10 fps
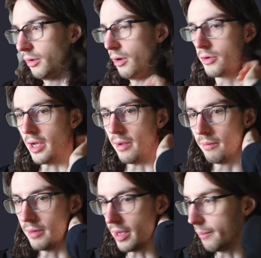Okay,
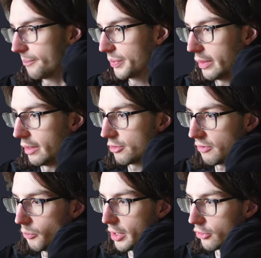yeah. I just
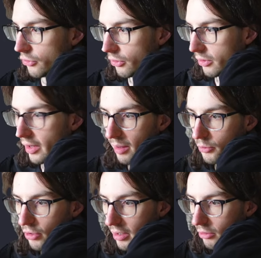have to make sure that I'm
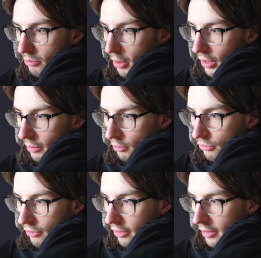trying to use my language
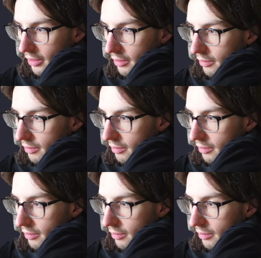very,